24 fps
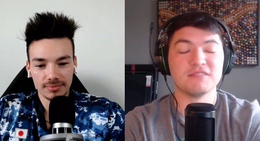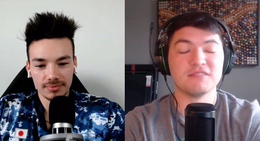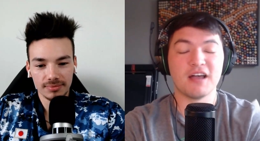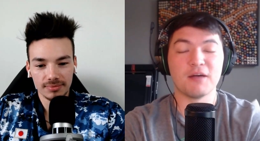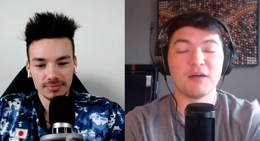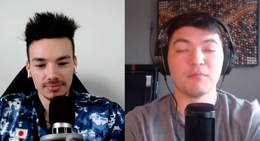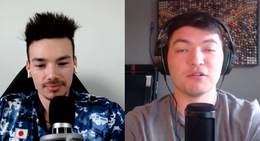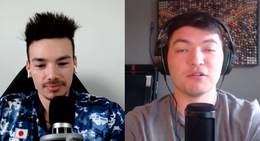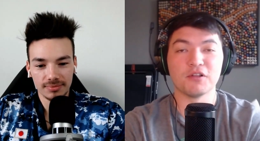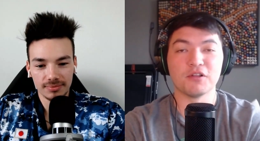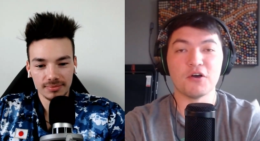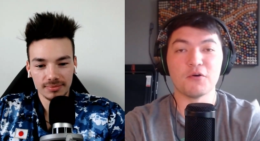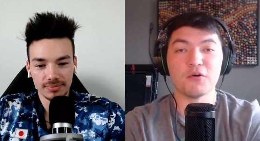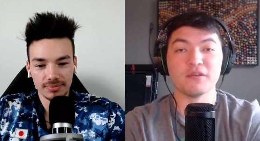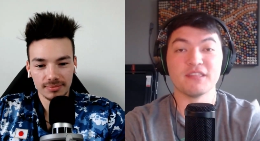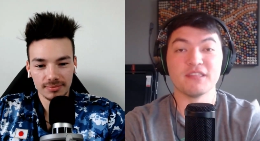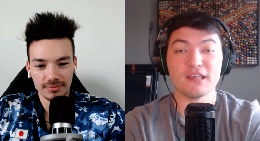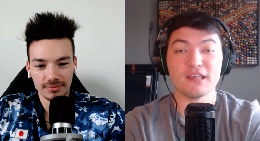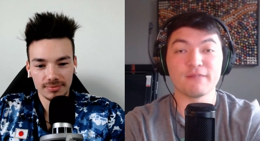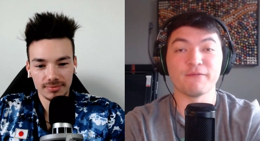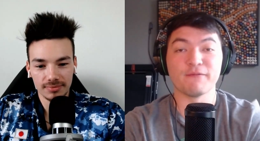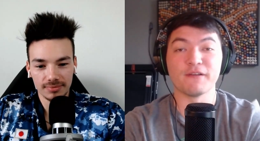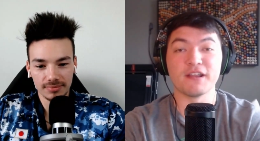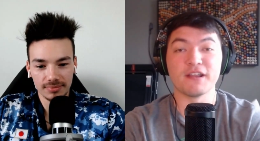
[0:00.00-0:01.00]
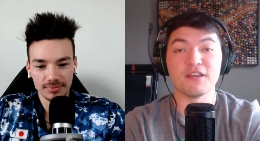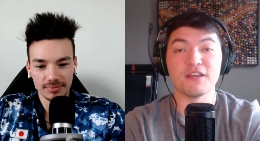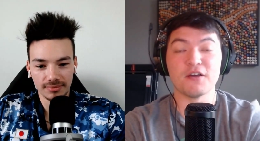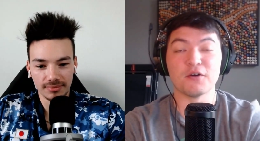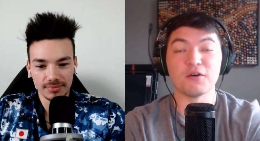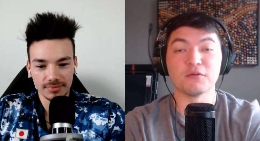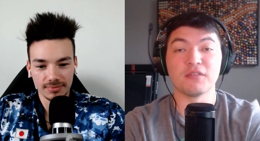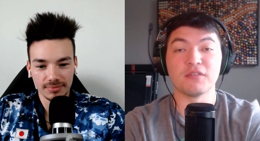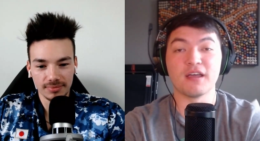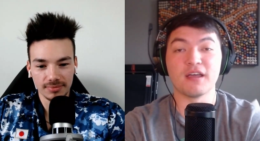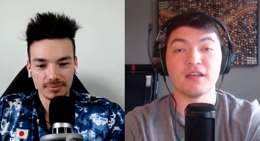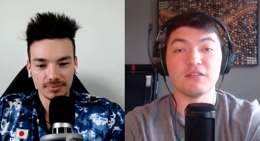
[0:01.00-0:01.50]
Speaker 1: down below in this
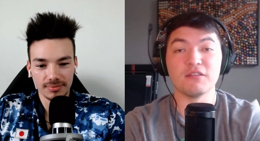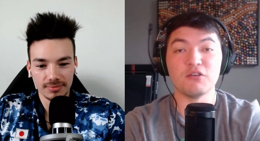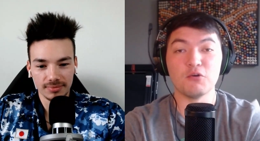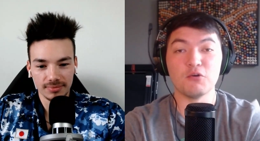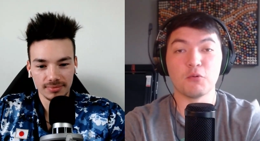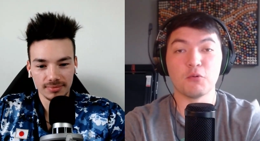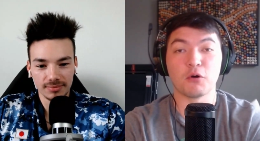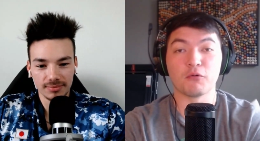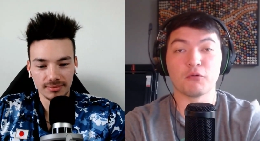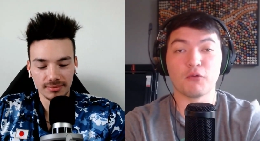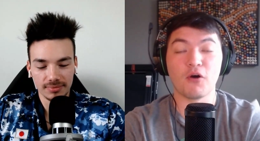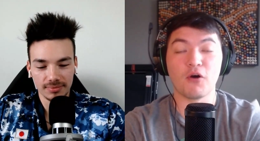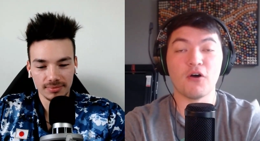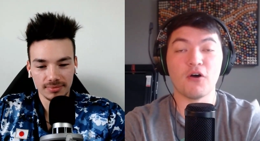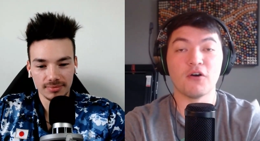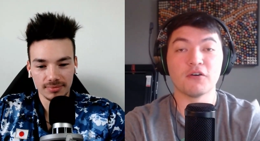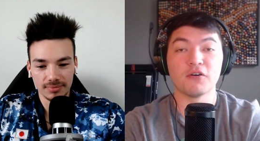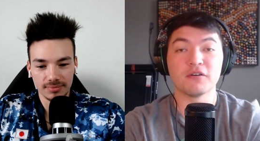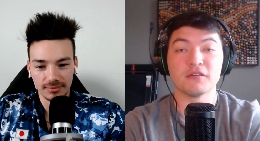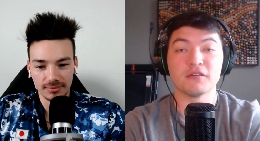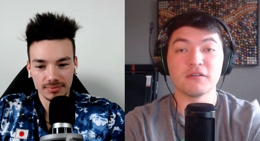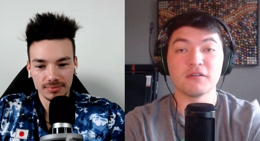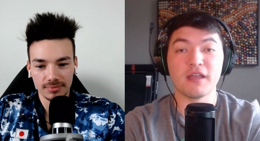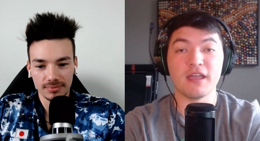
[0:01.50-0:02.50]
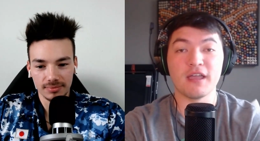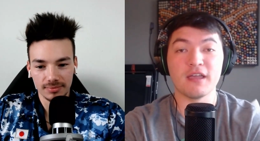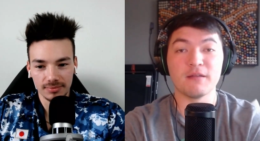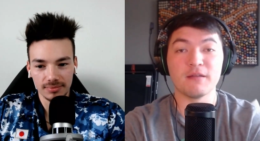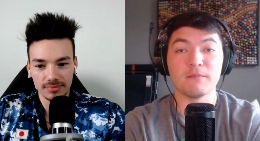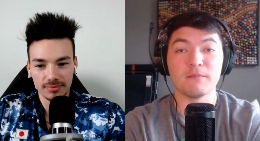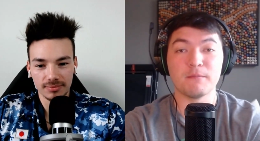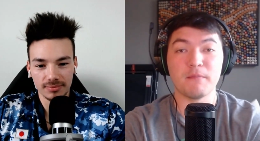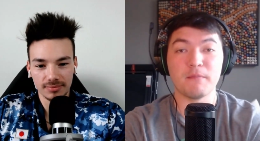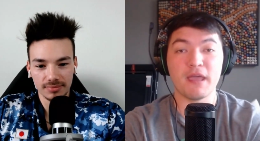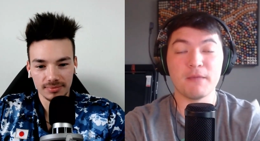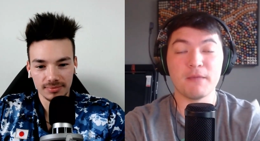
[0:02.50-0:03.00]
video that you are wrong
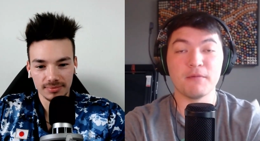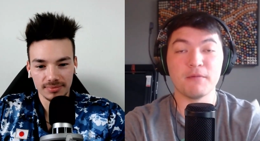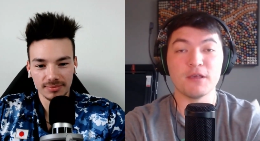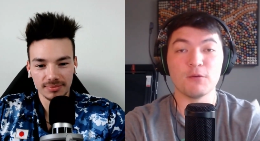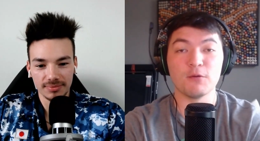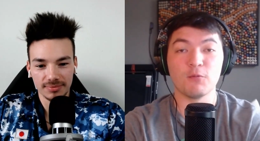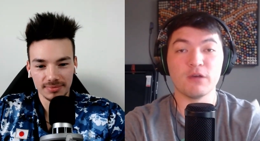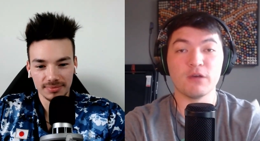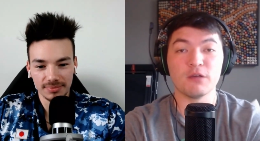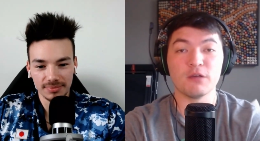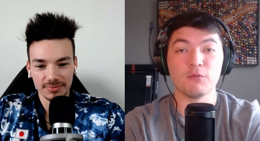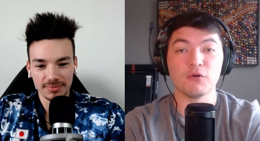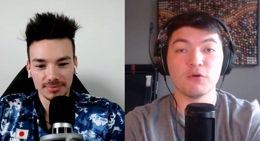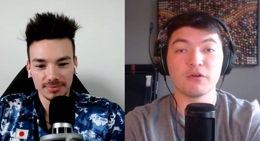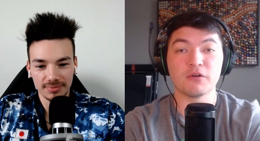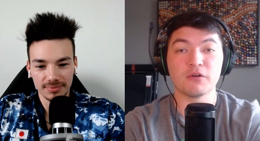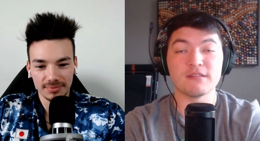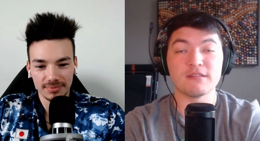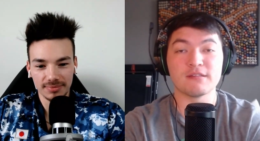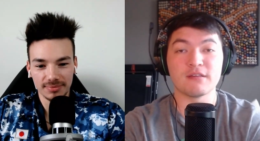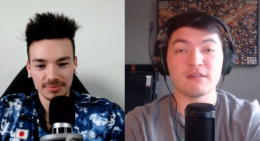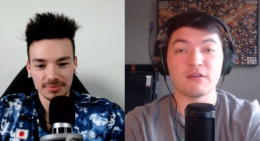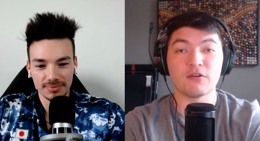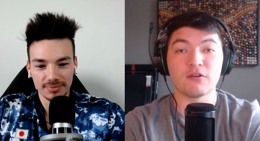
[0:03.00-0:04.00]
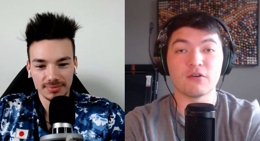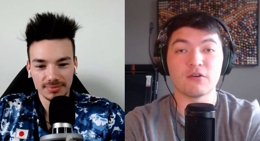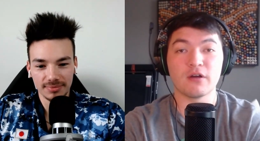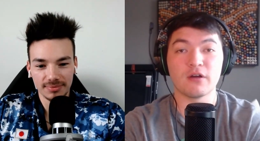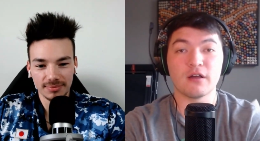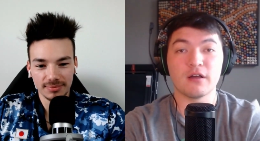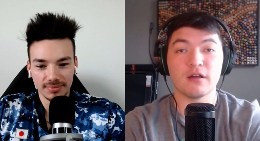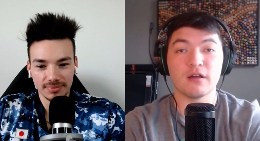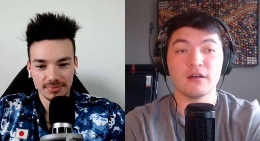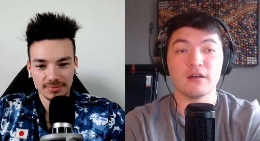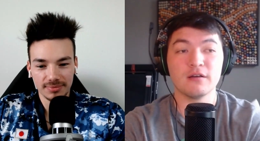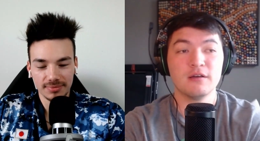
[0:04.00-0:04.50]
and maybe we will consider
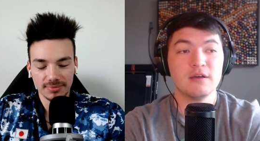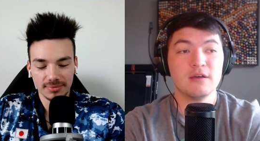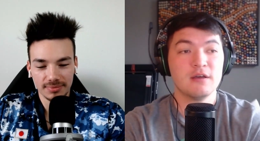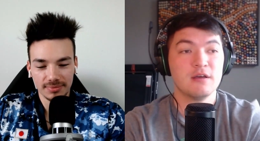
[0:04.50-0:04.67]
uh,